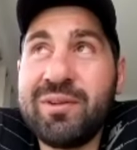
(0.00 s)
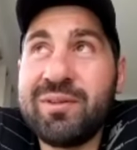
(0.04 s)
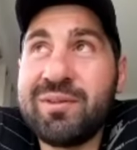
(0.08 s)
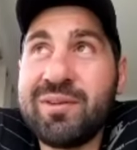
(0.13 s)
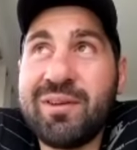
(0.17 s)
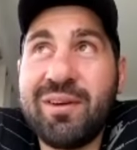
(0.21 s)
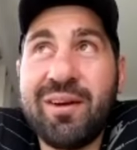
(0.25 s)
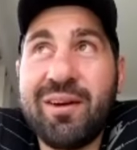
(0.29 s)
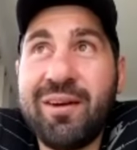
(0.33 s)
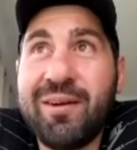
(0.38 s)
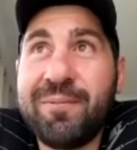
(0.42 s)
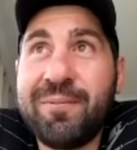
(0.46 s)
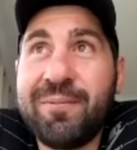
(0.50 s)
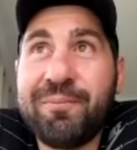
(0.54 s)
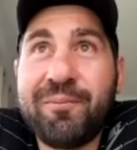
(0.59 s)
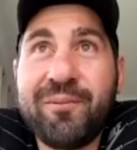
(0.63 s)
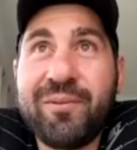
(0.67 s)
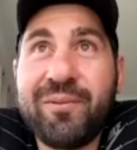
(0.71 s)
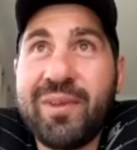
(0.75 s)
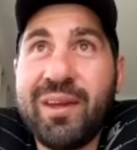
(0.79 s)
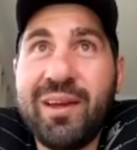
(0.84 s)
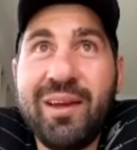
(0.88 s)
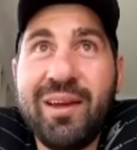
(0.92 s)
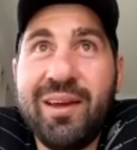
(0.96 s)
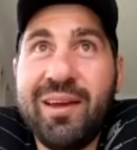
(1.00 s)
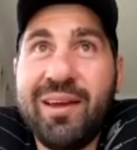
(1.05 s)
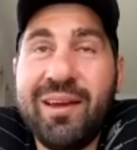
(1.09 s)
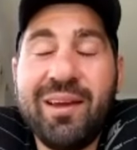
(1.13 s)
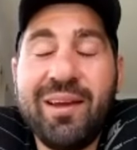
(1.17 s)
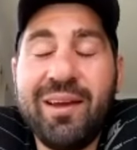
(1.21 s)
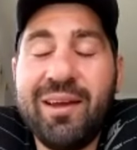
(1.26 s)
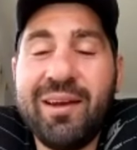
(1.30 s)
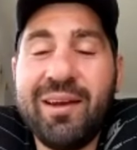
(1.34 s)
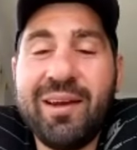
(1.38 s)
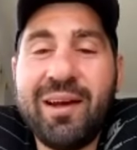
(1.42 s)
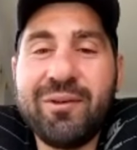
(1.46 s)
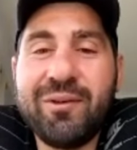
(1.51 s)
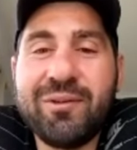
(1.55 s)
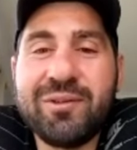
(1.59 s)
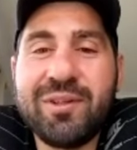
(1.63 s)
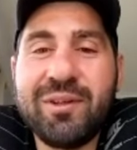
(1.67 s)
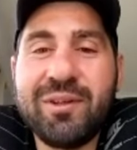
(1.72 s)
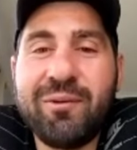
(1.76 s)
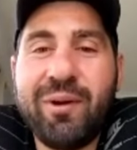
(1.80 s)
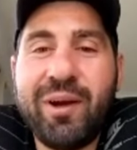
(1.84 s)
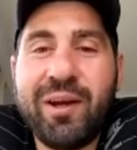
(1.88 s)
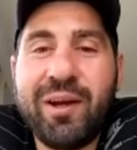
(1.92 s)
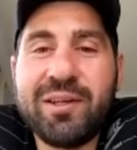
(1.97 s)
So, yeah, no, it was
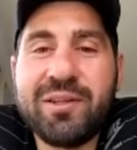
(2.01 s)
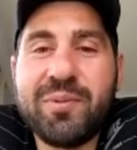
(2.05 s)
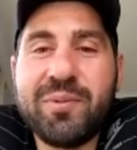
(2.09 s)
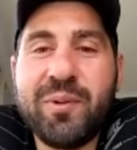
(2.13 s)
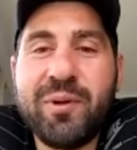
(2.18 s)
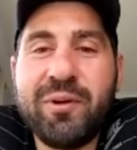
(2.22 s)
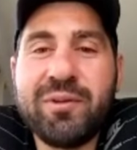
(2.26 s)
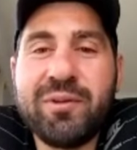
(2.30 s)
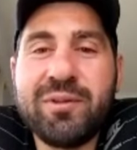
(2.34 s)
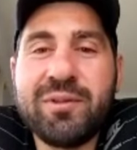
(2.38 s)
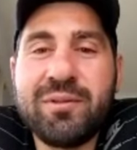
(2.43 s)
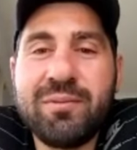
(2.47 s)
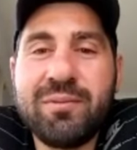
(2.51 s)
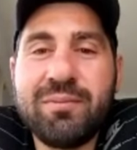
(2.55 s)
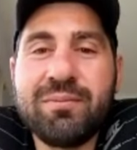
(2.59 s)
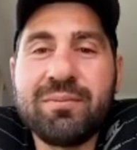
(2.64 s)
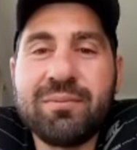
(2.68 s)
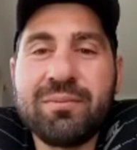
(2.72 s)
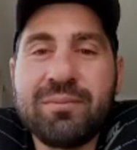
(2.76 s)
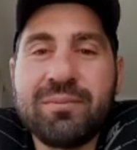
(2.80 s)
a great experience.